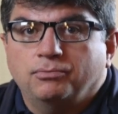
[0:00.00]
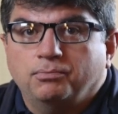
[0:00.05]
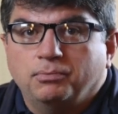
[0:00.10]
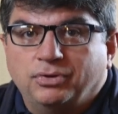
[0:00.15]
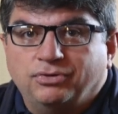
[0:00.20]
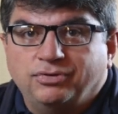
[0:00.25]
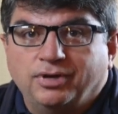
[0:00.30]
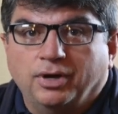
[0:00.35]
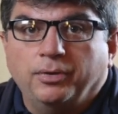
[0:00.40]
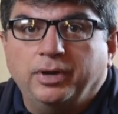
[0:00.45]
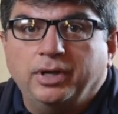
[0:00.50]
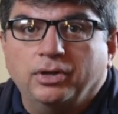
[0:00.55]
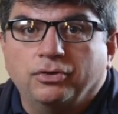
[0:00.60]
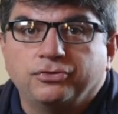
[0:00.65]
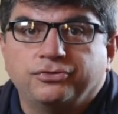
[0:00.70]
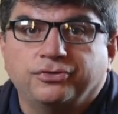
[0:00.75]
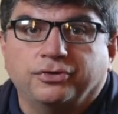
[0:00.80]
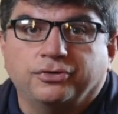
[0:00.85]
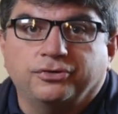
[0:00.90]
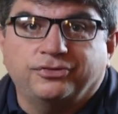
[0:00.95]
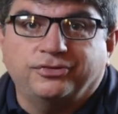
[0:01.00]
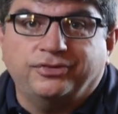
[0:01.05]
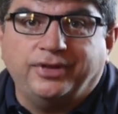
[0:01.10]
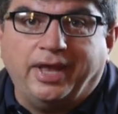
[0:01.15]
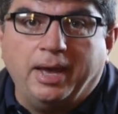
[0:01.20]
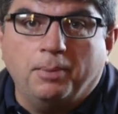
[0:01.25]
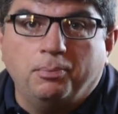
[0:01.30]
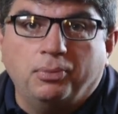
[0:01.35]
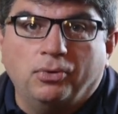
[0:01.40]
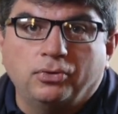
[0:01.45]
materials are
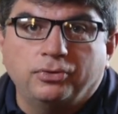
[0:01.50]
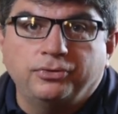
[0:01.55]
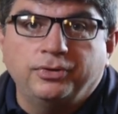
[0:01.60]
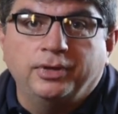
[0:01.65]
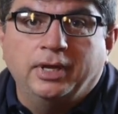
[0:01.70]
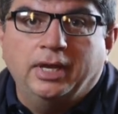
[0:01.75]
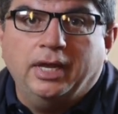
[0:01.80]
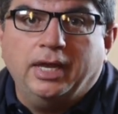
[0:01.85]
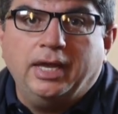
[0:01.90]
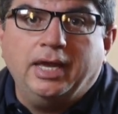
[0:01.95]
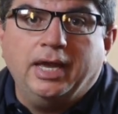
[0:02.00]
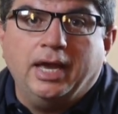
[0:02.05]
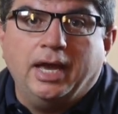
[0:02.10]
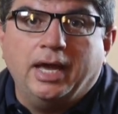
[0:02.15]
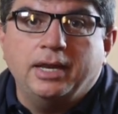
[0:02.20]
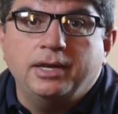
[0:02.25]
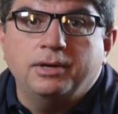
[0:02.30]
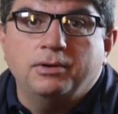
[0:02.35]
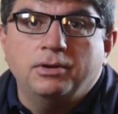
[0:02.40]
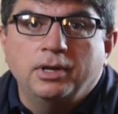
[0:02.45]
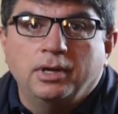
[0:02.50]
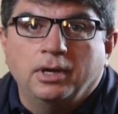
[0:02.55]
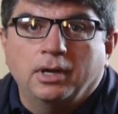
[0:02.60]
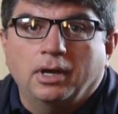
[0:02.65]
sampled and